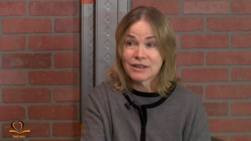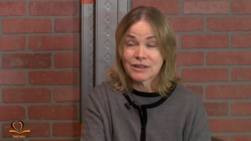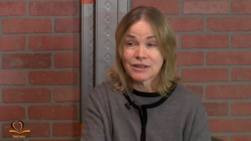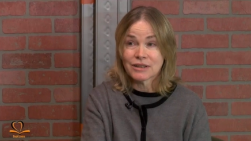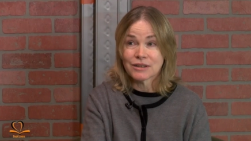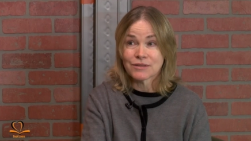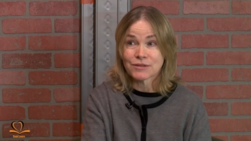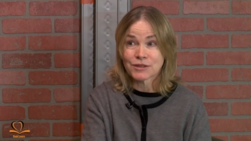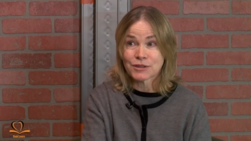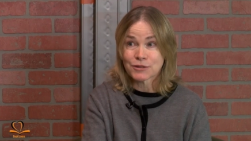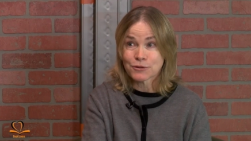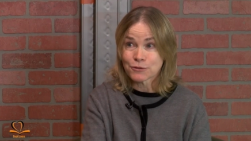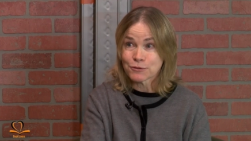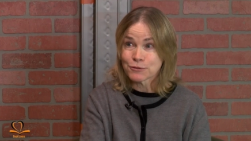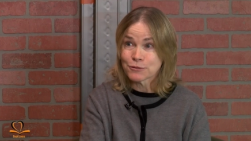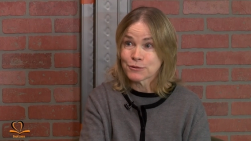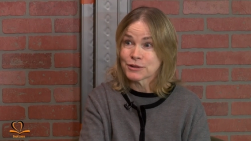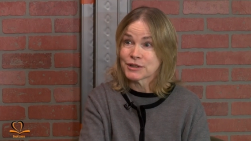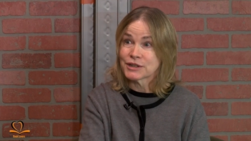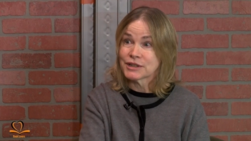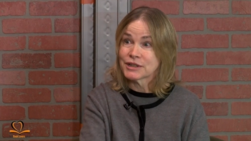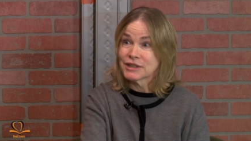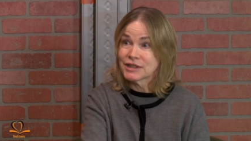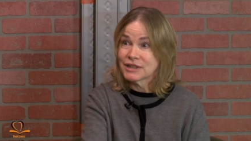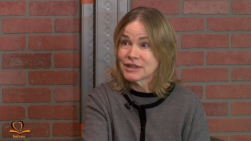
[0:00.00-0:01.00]
of
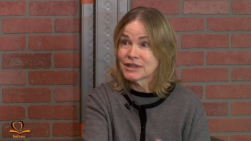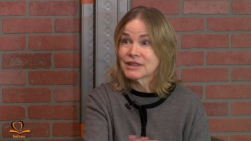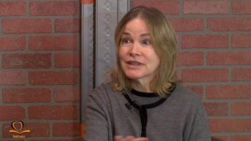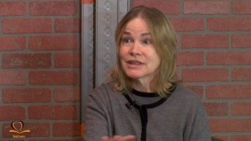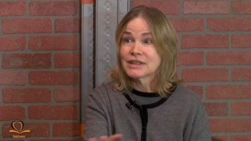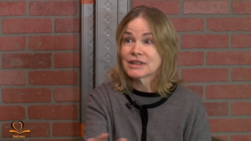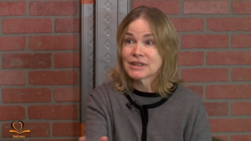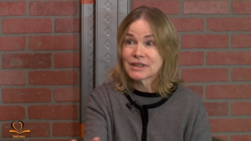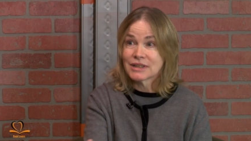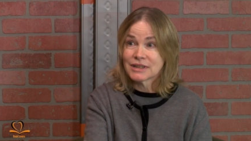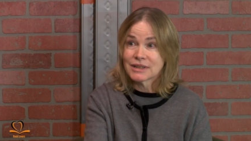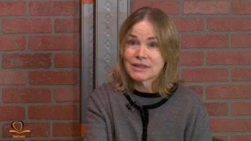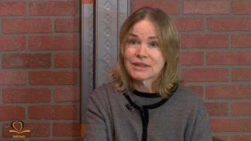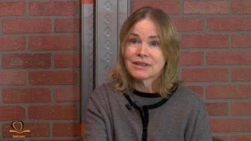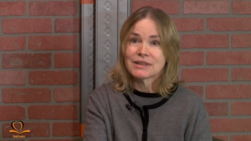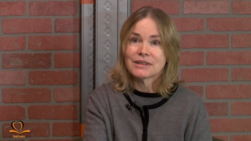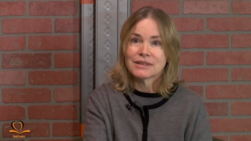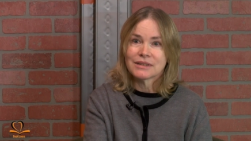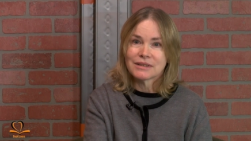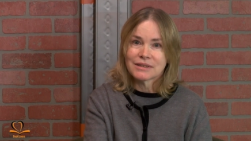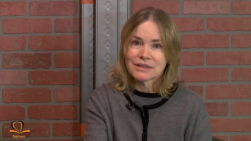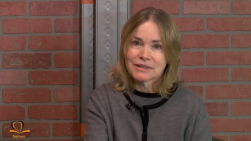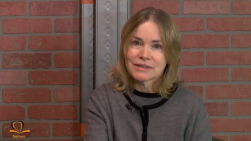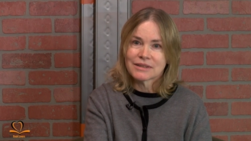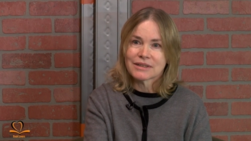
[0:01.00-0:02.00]
story
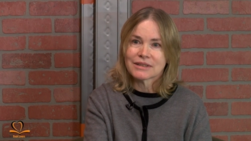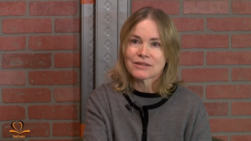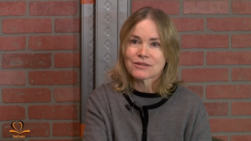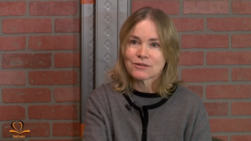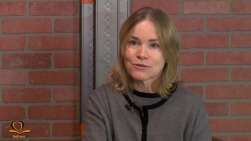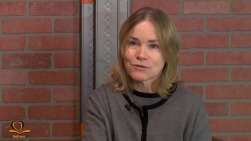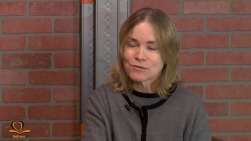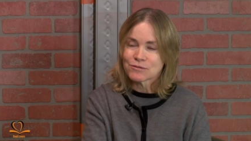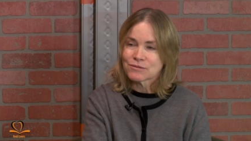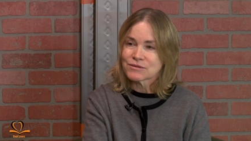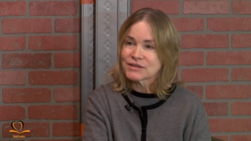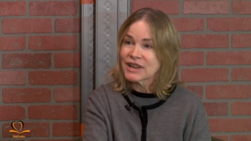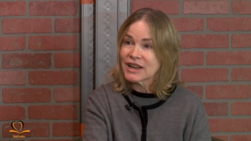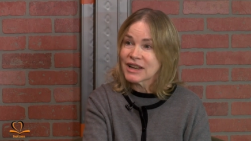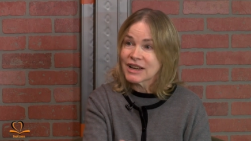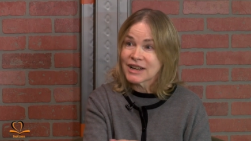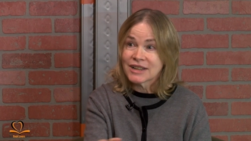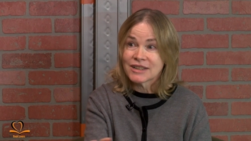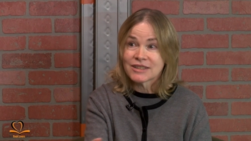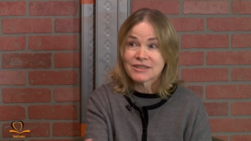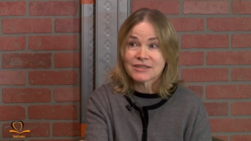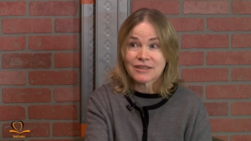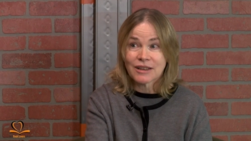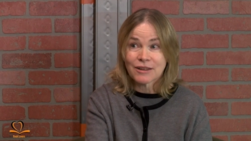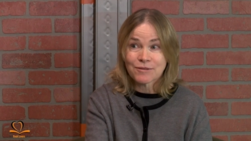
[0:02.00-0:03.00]
that sort of
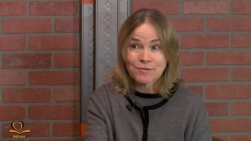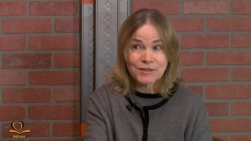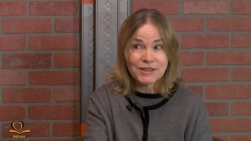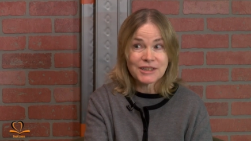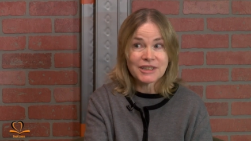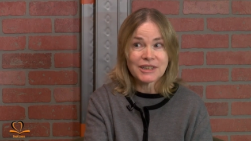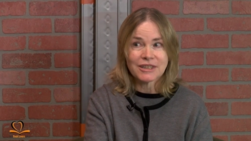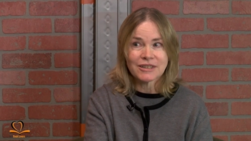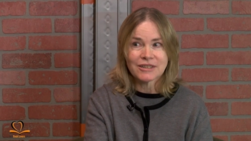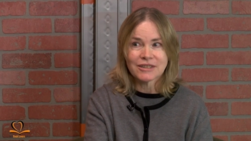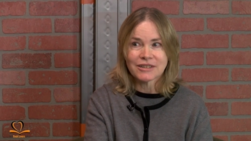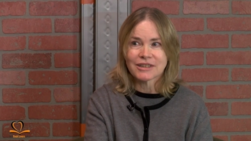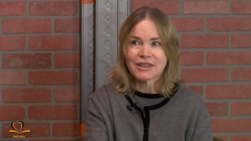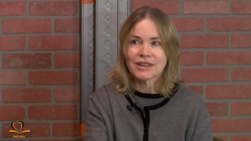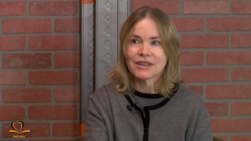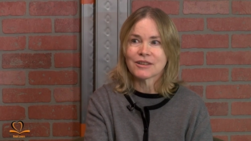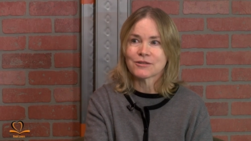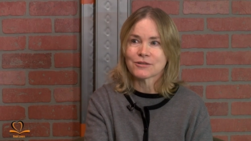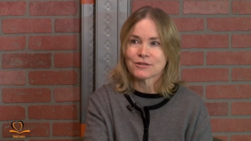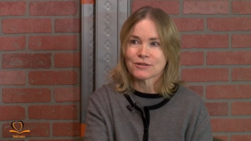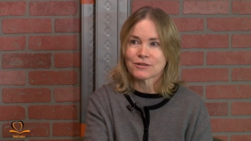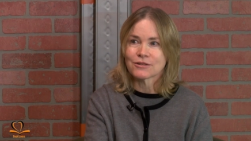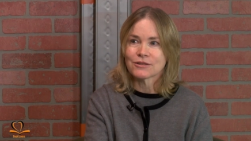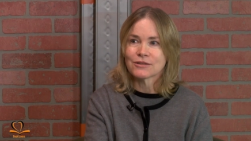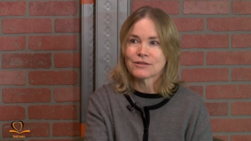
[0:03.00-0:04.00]
ties everything
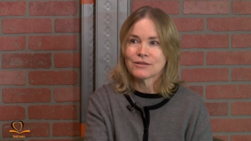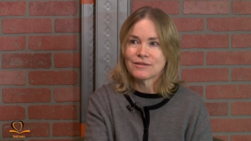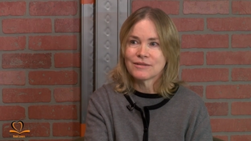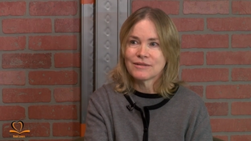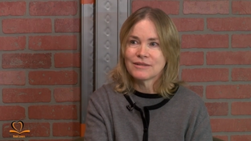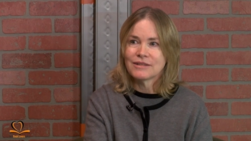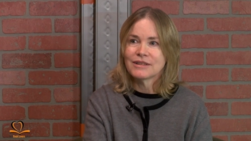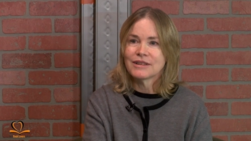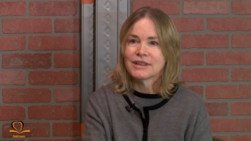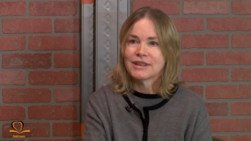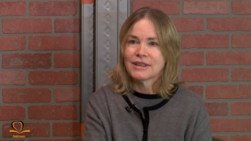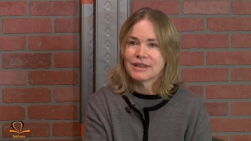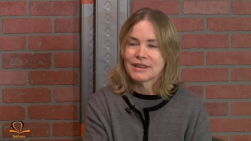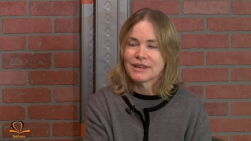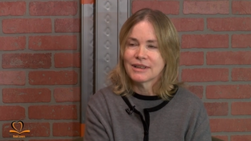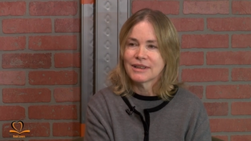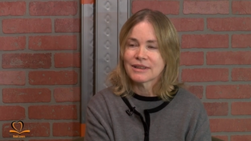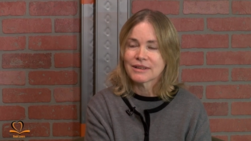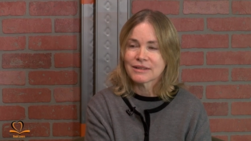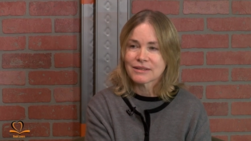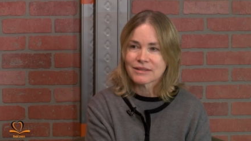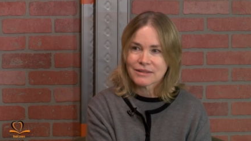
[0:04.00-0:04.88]
together. I see.